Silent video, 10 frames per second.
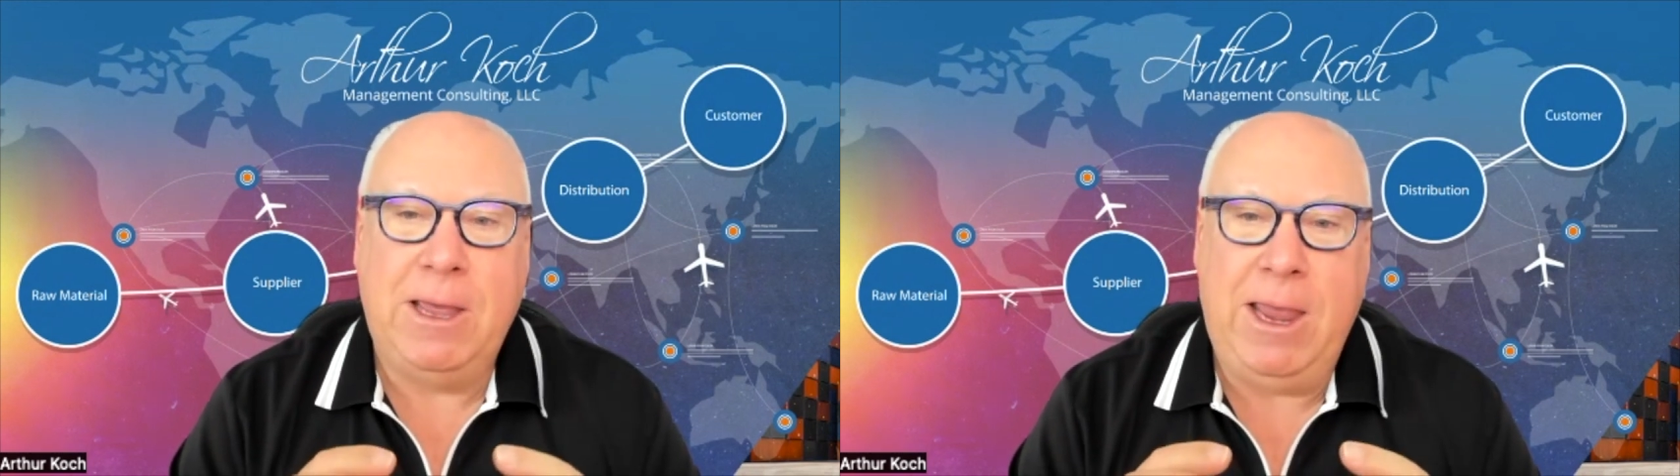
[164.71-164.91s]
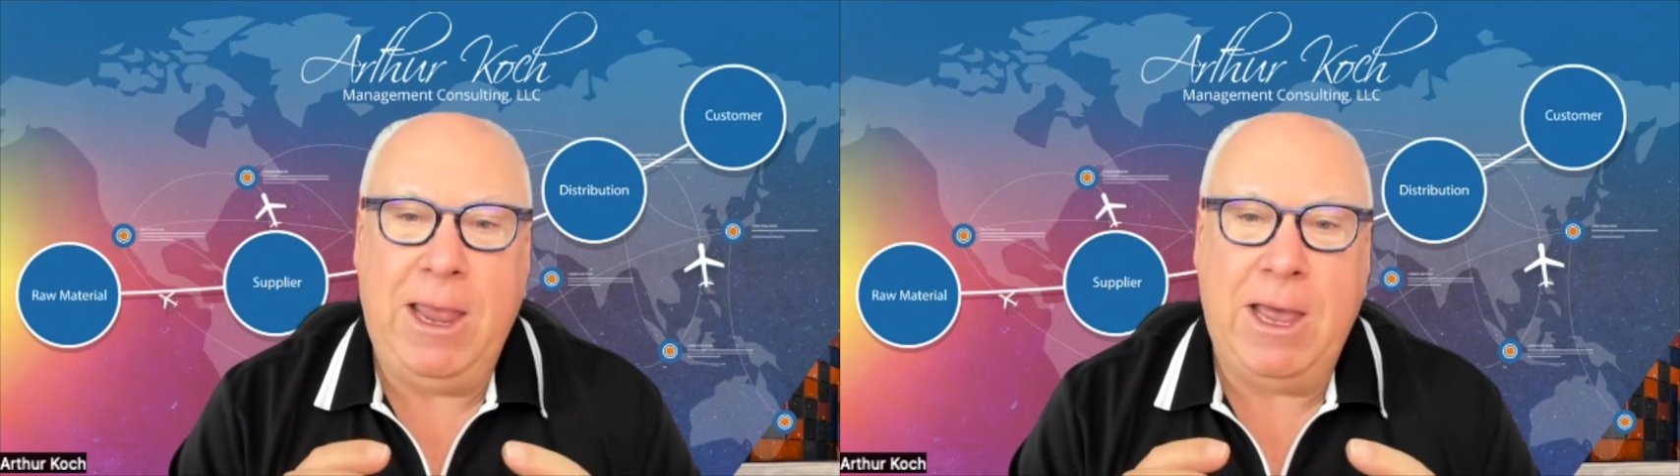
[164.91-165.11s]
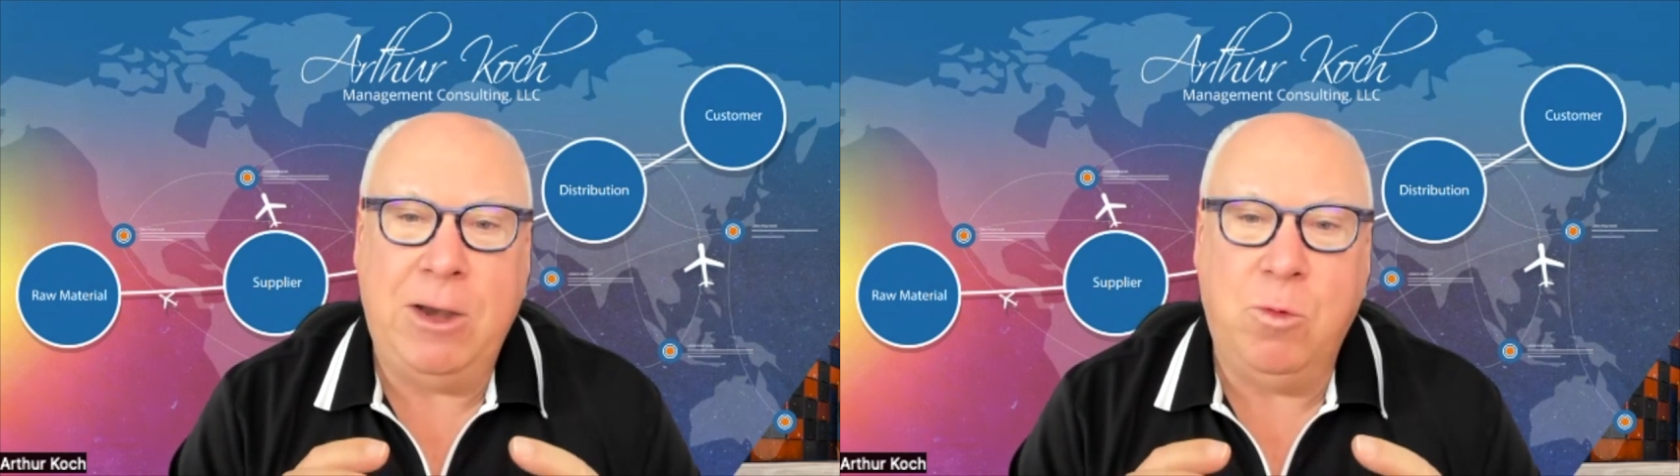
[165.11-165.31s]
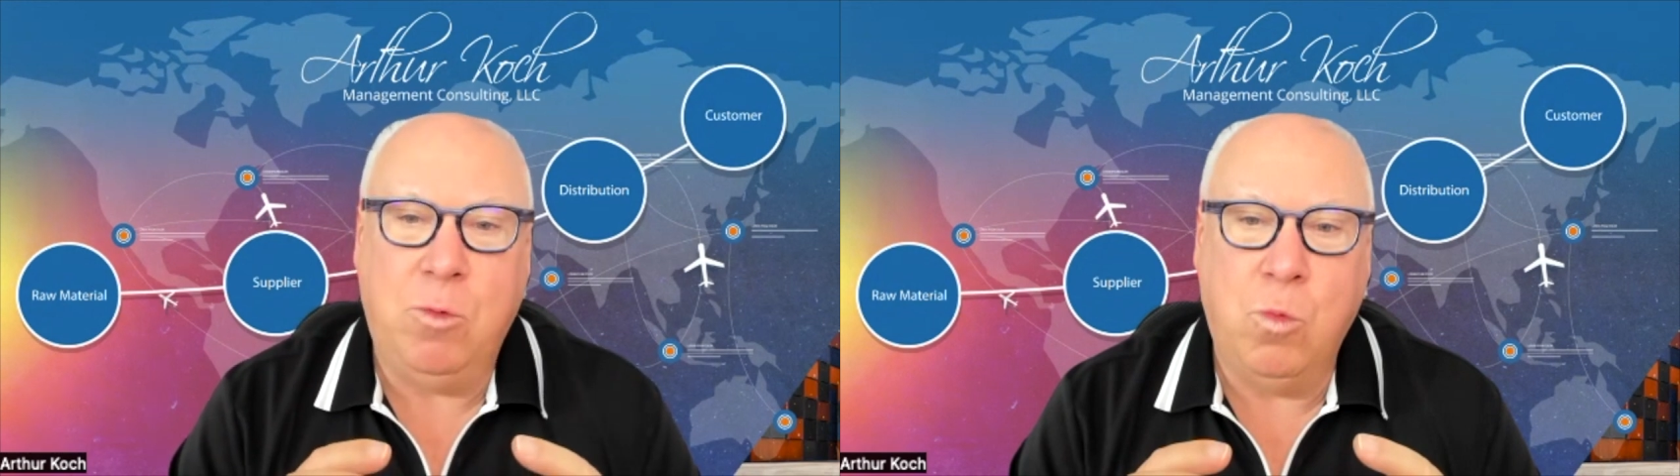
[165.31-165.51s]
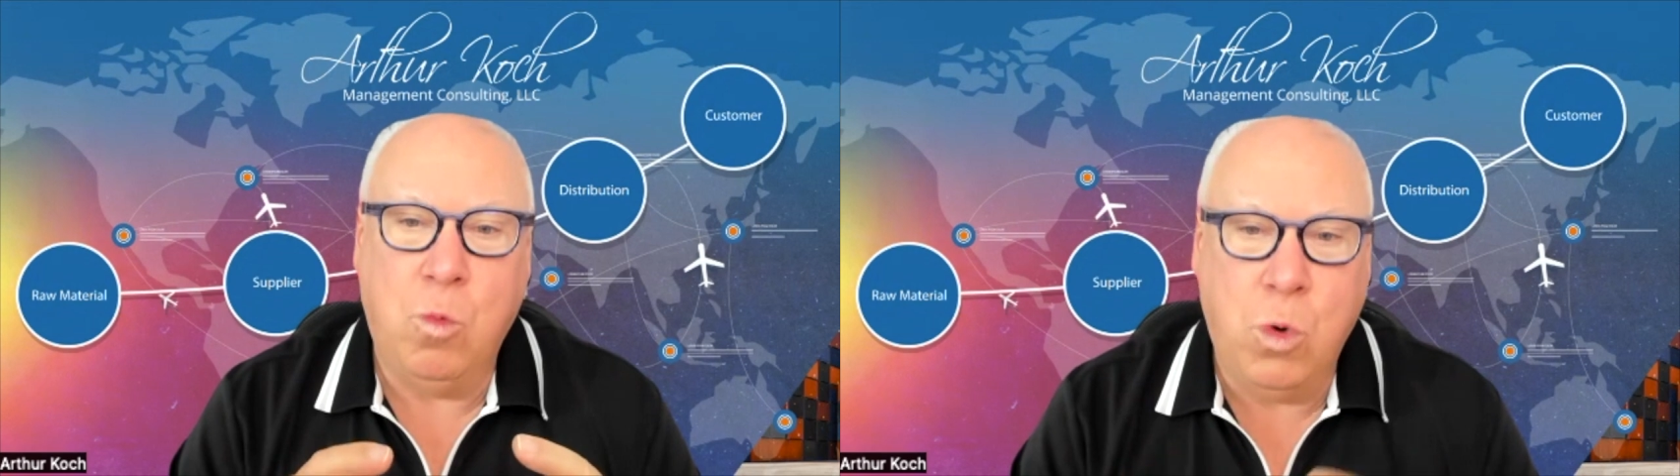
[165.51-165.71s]
and
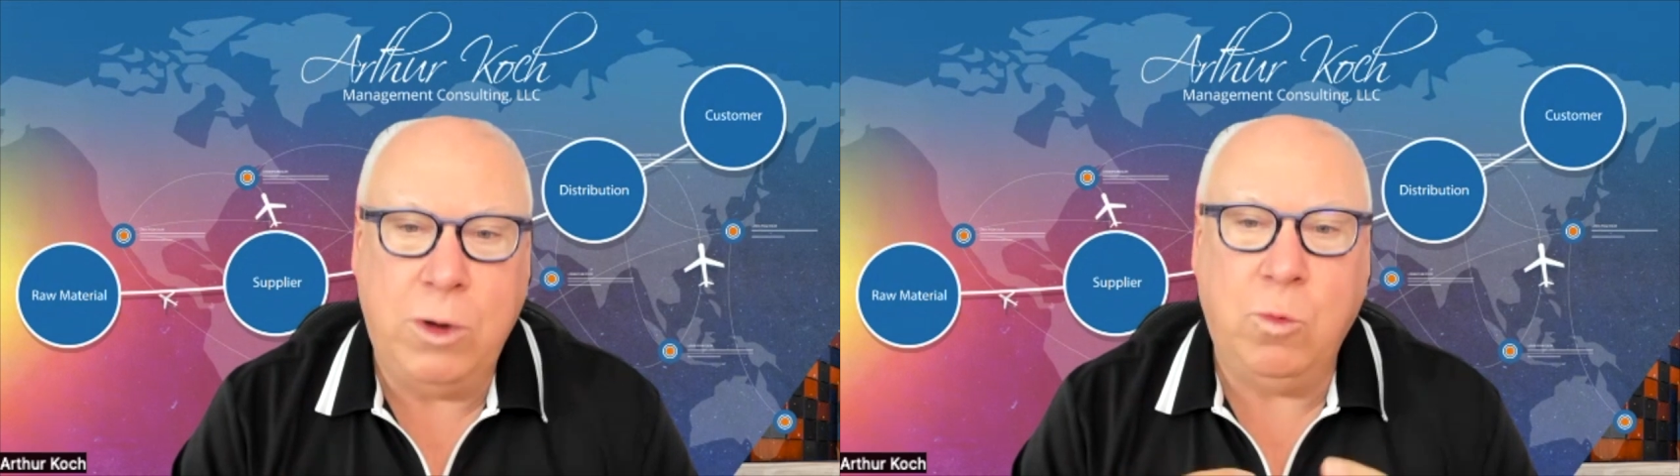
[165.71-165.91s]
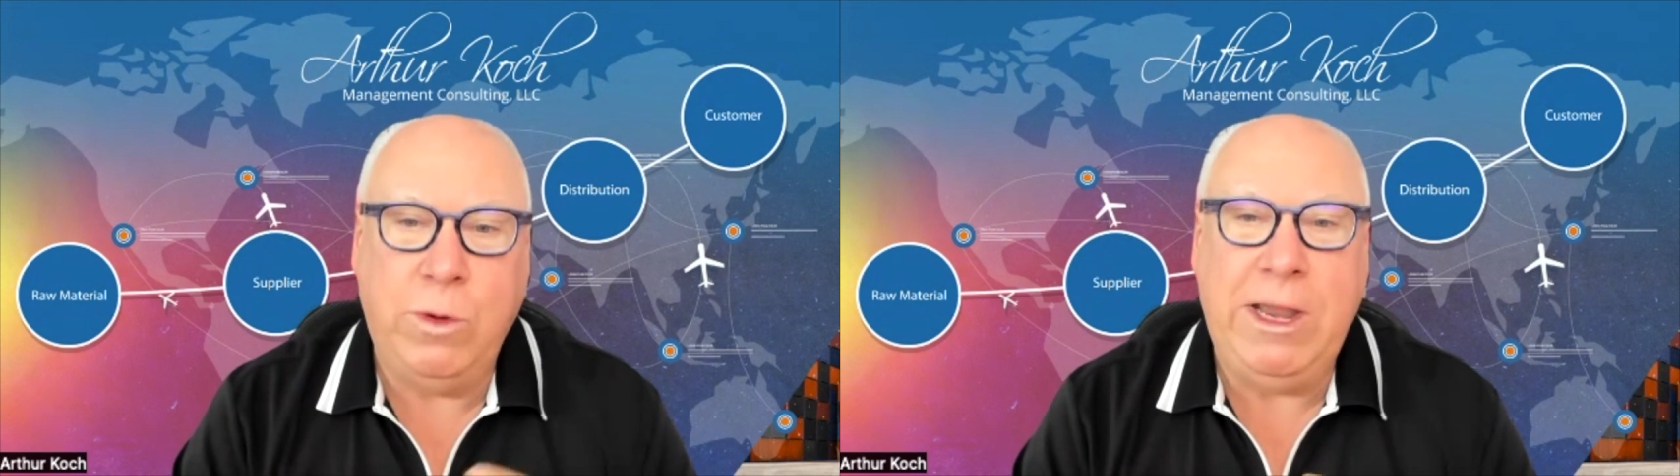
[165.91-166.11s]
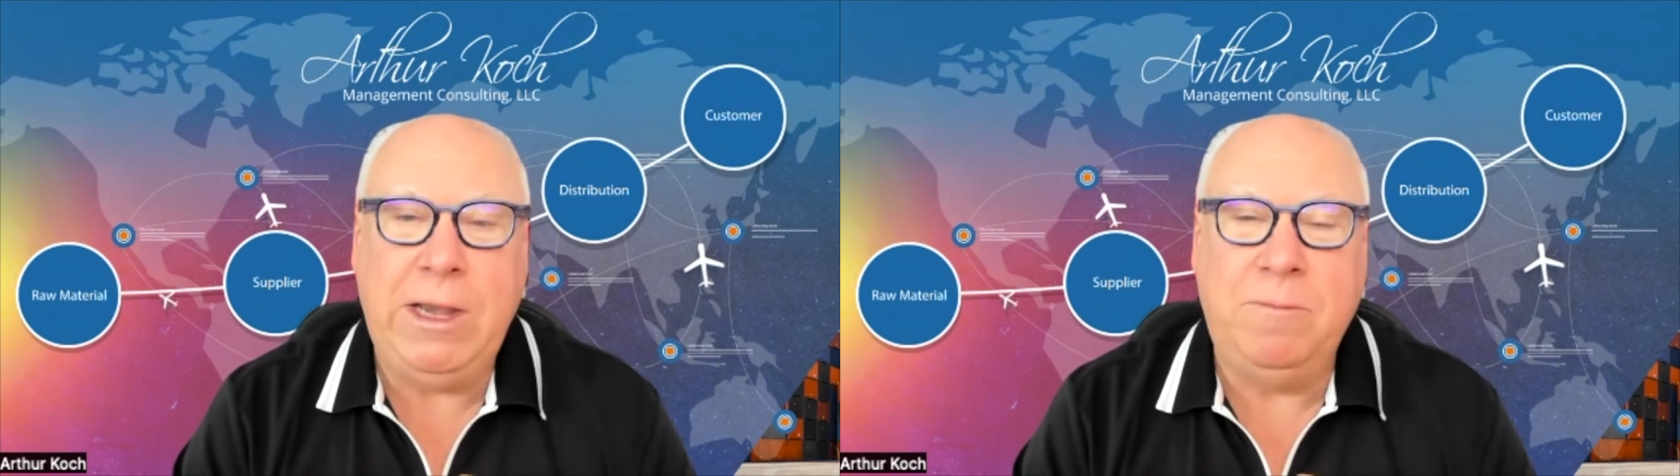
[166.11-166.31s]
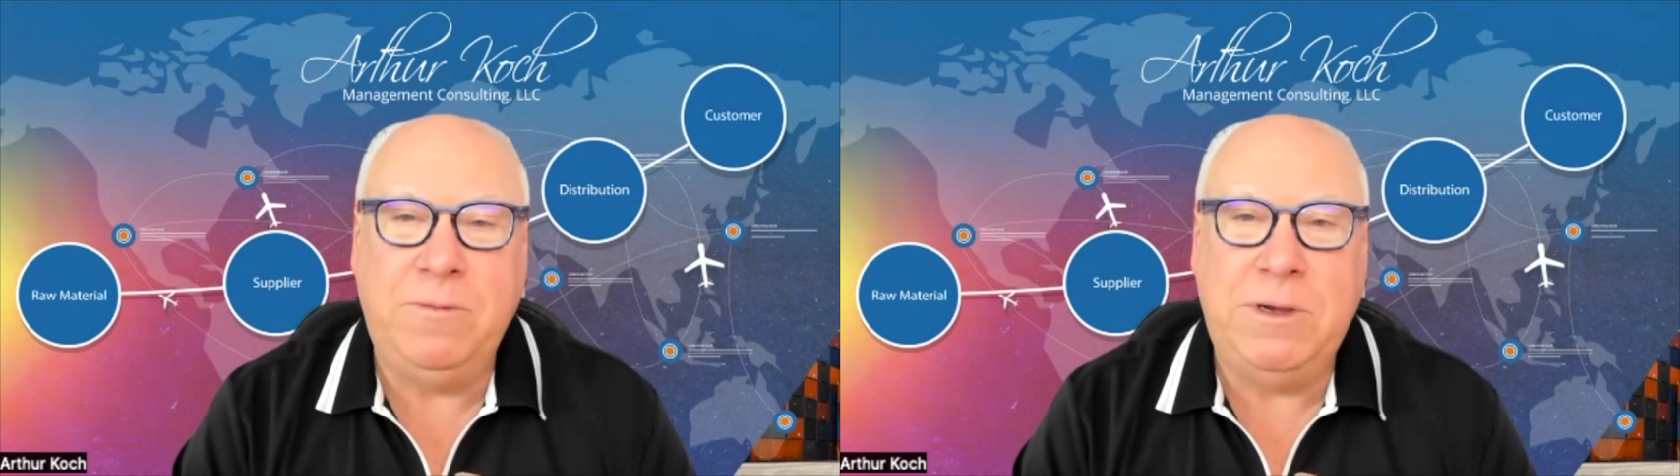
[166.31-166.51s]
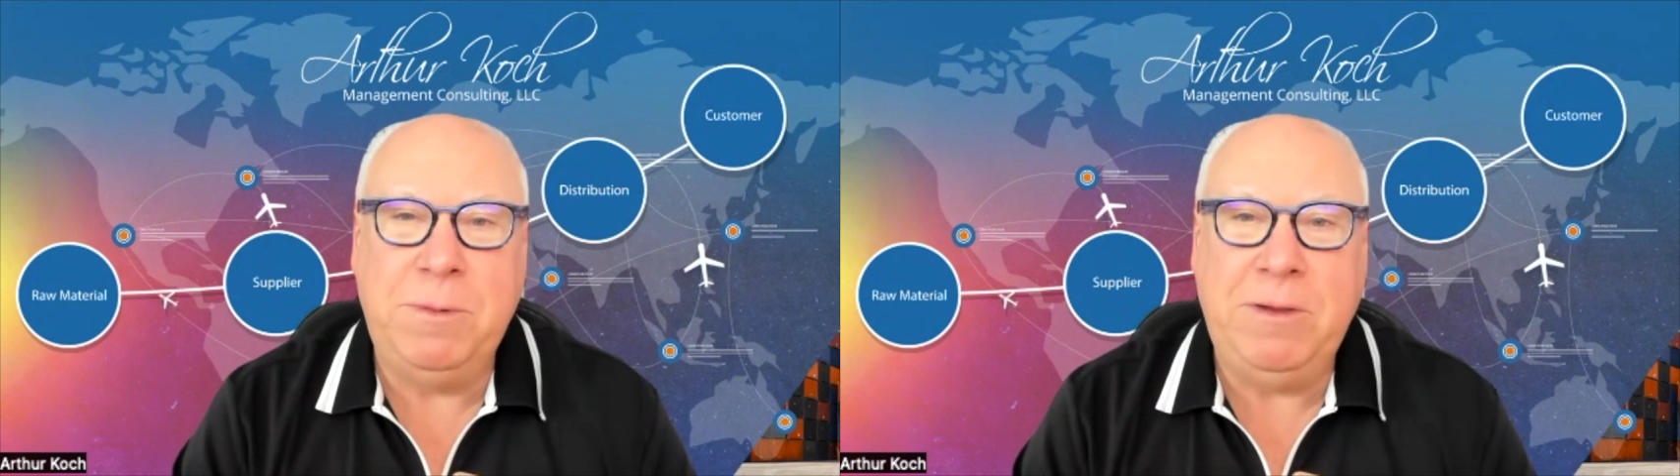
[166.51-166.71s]
what we
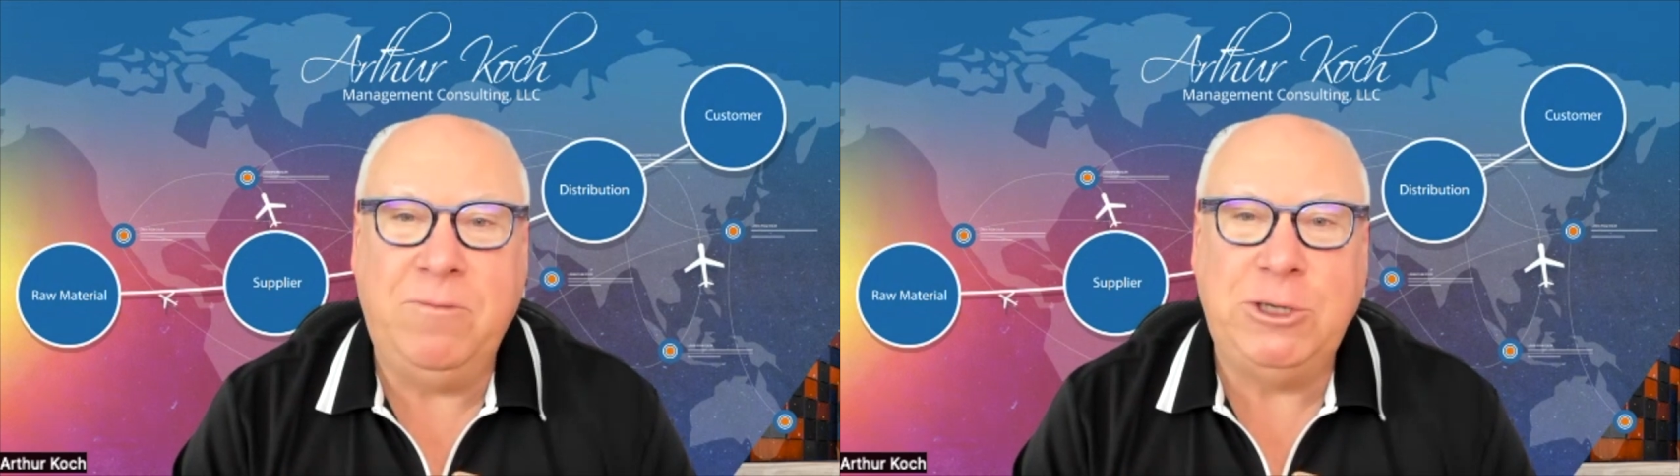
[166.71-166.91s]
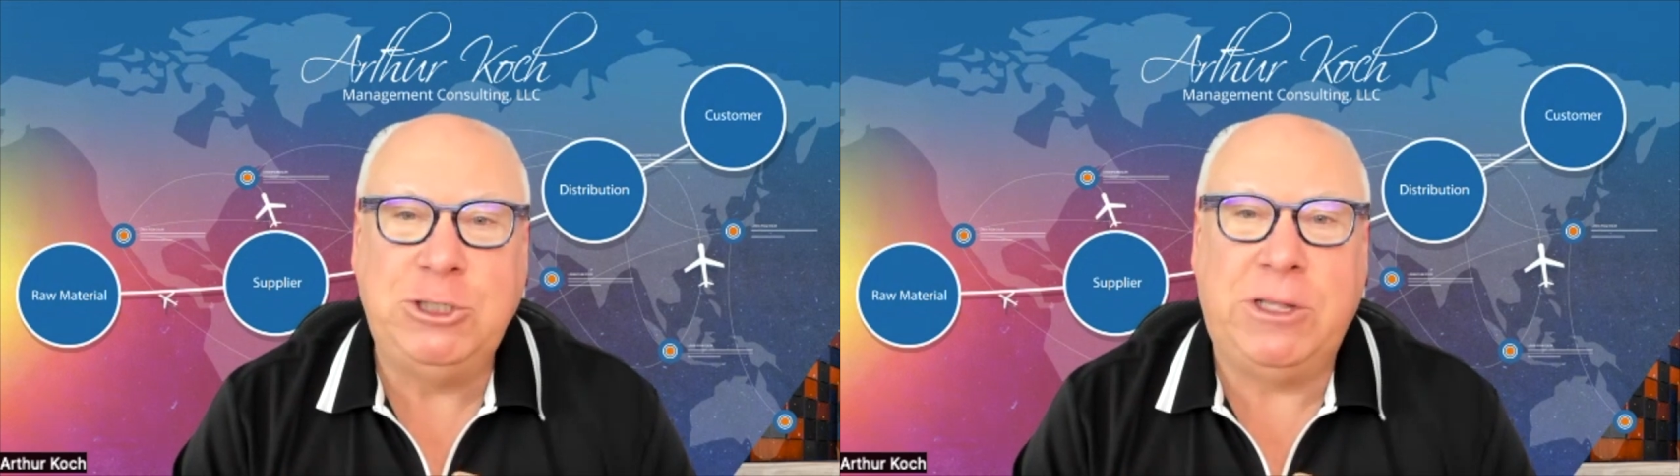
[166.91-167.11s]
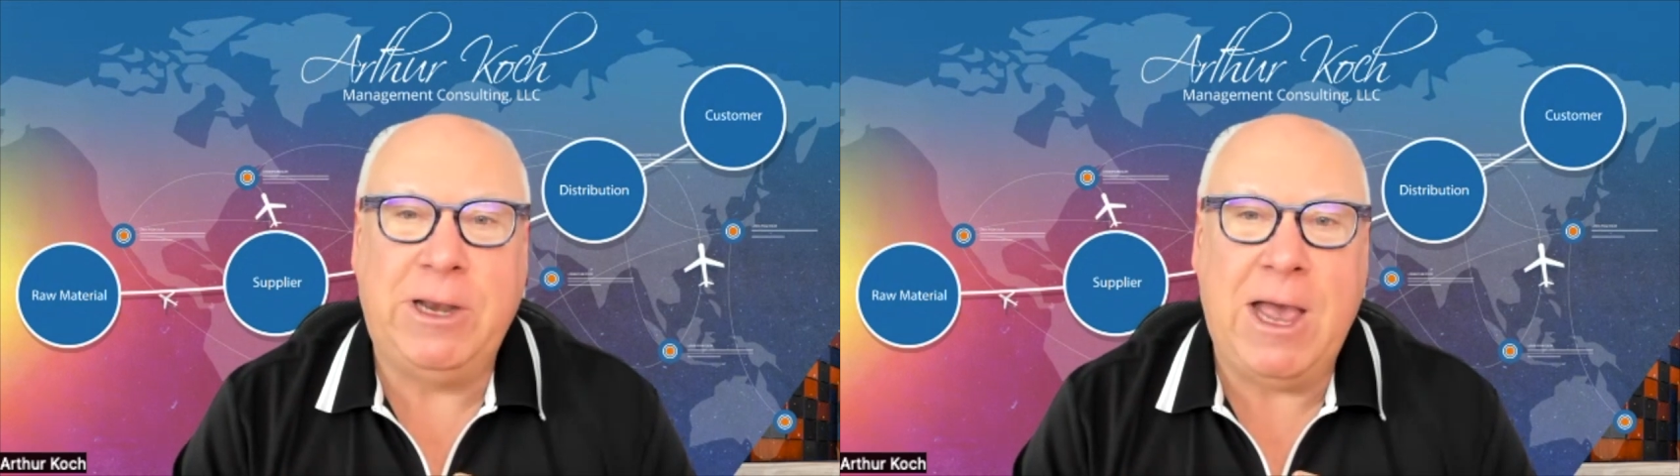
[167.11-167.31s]
need to be vigilant